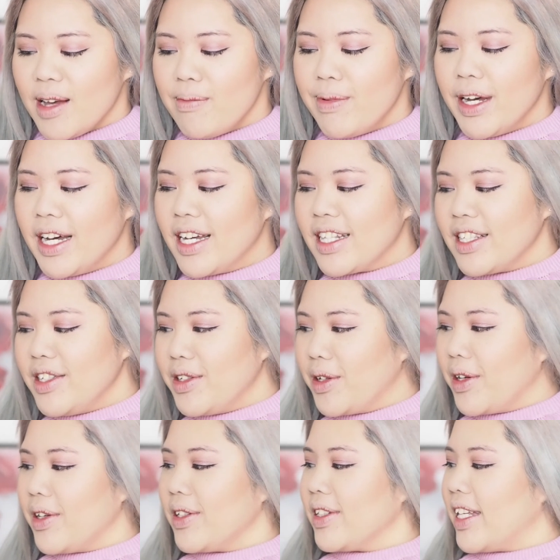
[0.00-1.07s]
but you
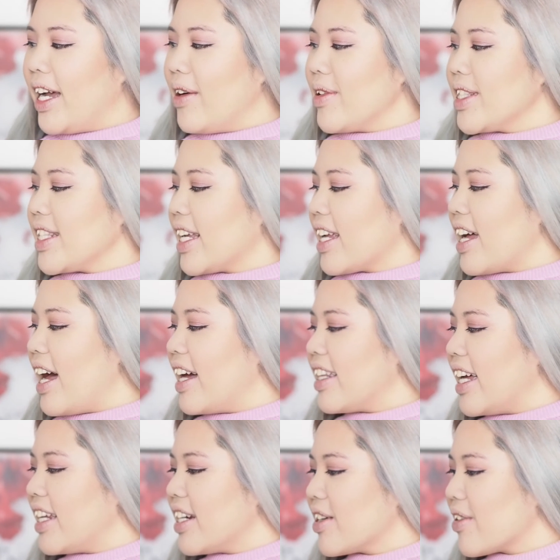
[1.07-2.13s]
know, now it's like a
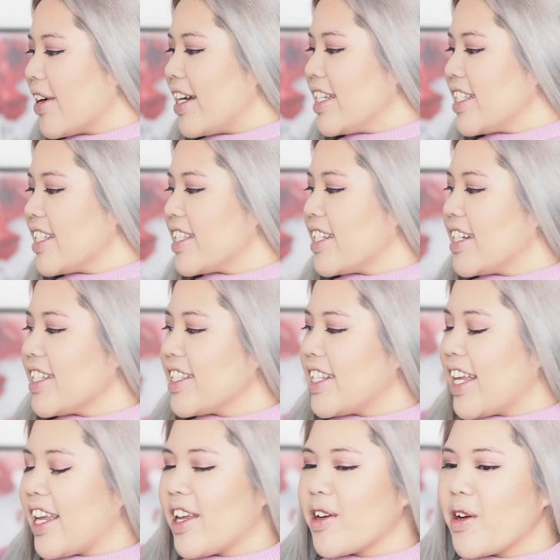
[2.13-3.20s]
highlighting craze, and it's
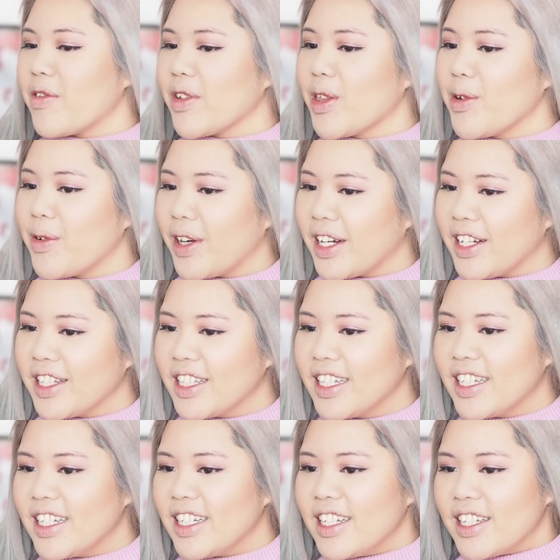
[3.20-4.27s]
taking over the world.
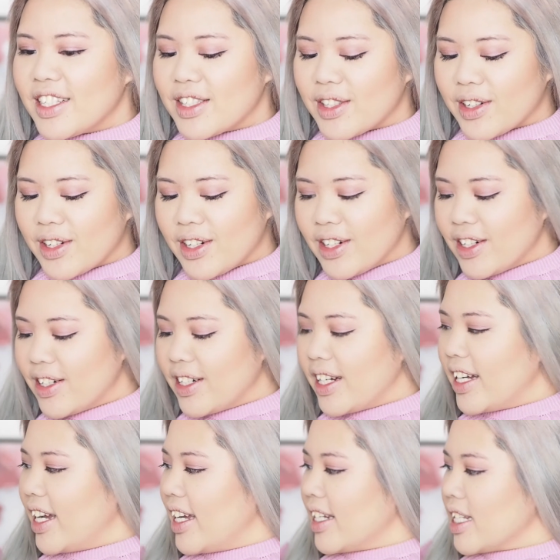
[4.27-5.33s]
So,
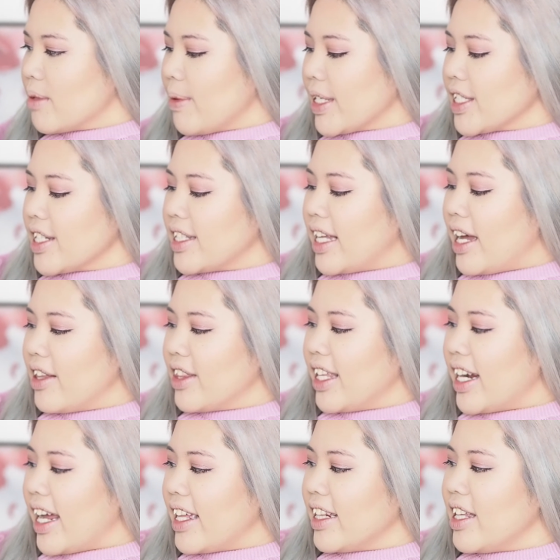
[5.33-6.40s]
and especially now that
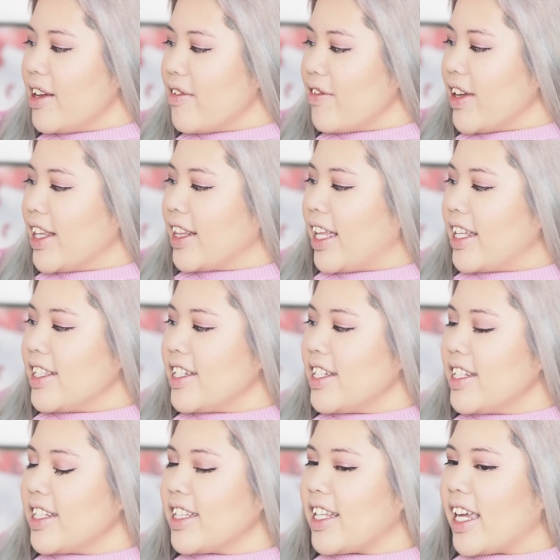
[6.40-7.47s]
I live in
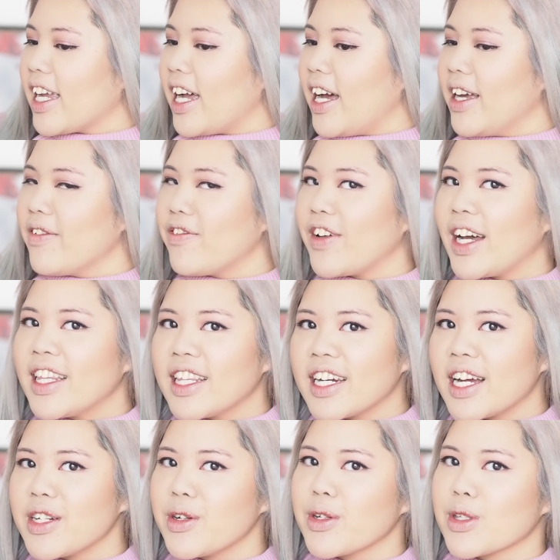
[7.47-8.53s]
London, like I find that
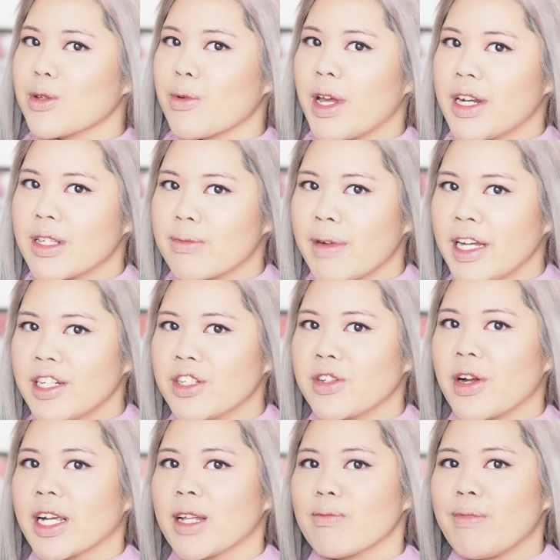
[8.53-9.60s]
I don't sweat as much, so
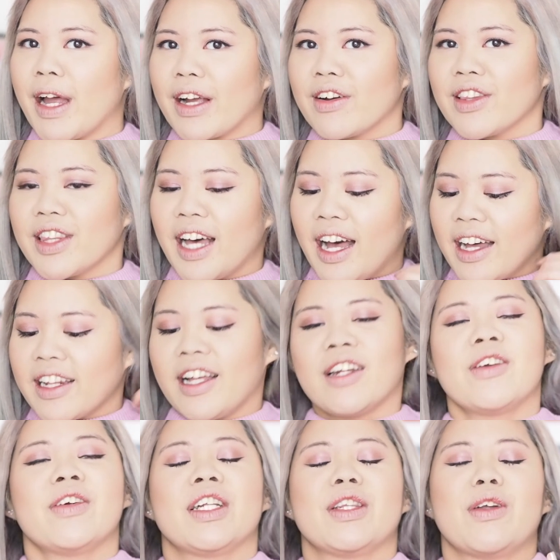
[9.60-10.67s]
I can pack on the
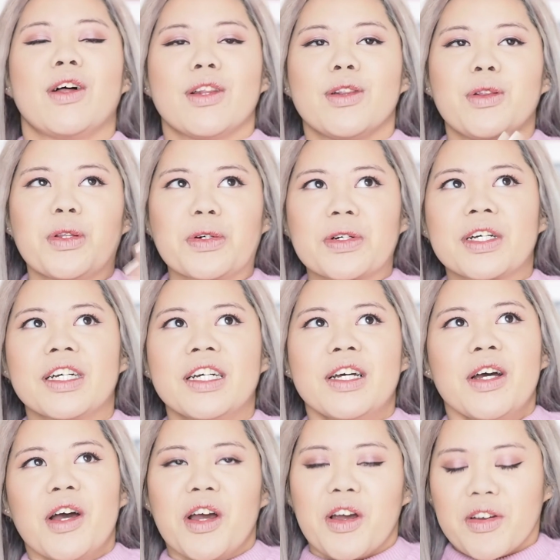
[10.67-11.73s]
highlighter and not look
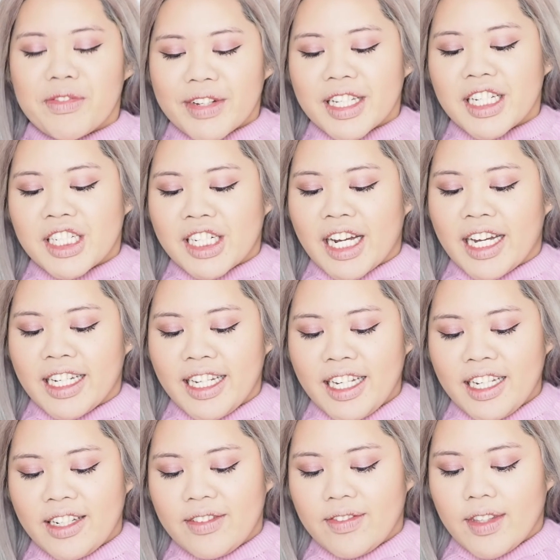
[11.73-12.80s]
overly shiny.